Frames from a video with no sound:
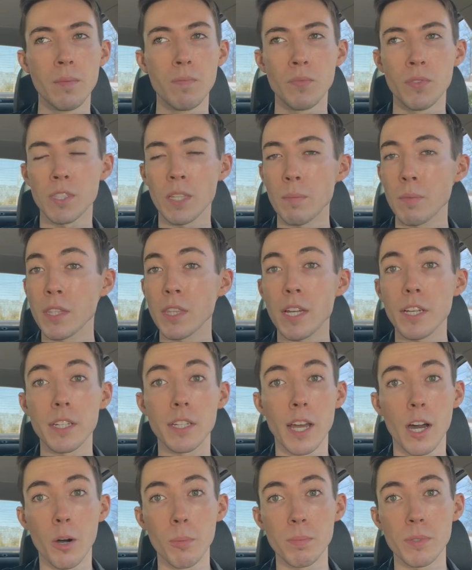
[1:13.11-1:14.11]
something that
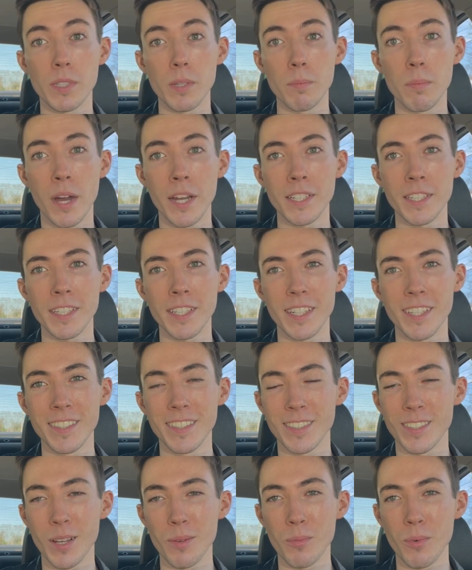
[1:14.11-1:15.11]
can help somebody
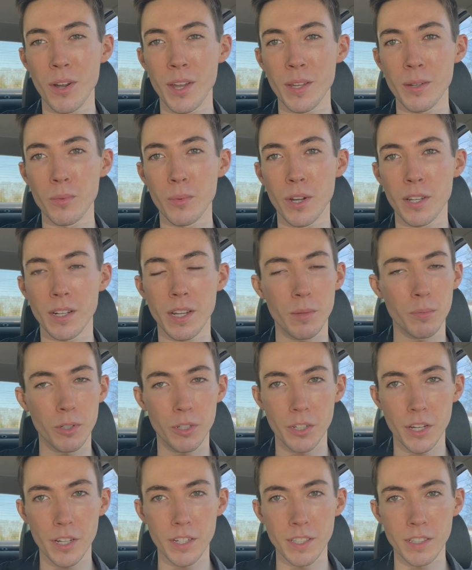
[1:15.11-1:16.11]
in some way when I'm
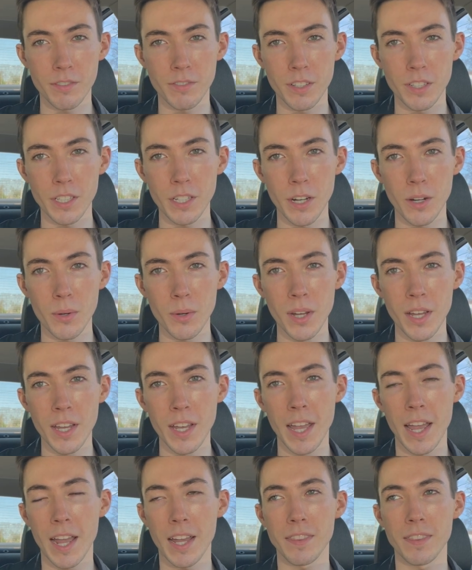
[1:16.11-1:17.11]
creating a video,
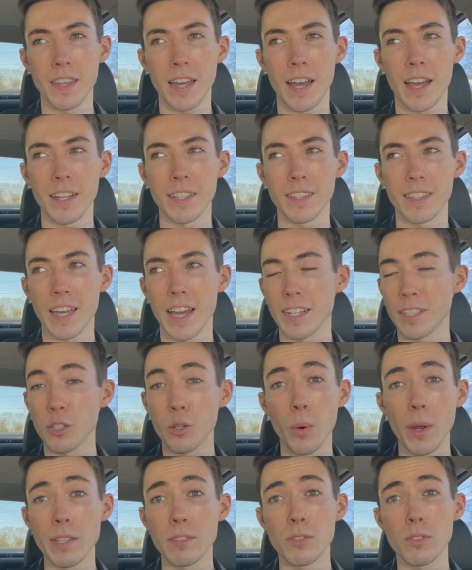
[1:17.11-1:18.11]
and that
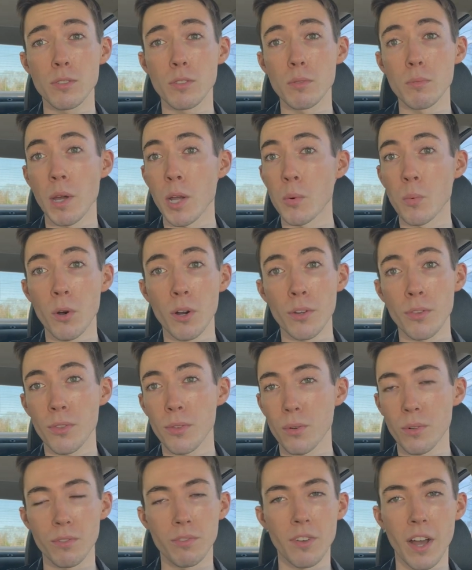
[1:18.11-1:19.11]
equates to my
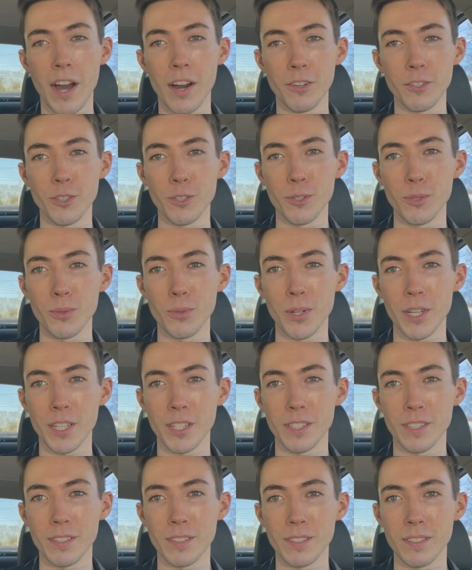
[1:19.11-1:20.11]
worth or value
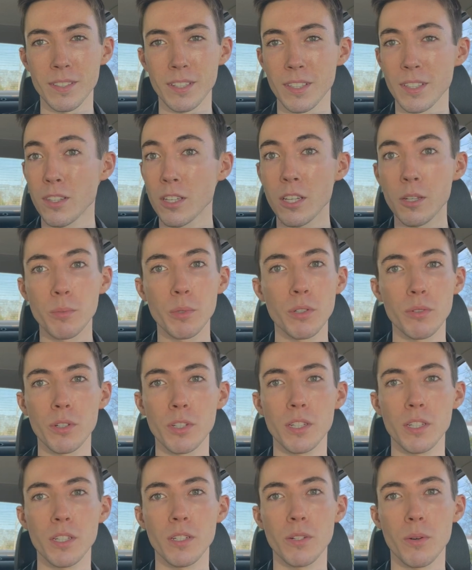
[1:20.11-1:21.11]
in the
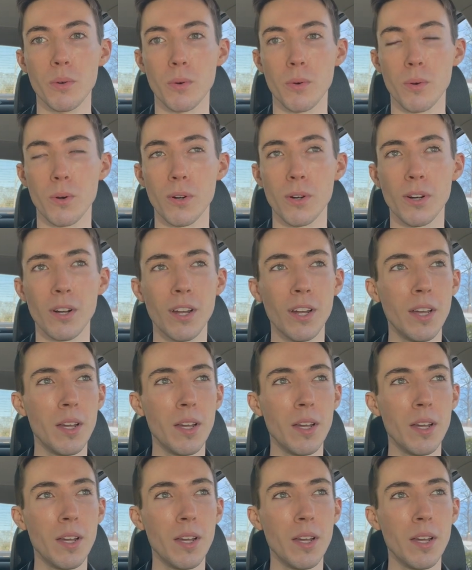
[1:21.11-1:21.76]
community or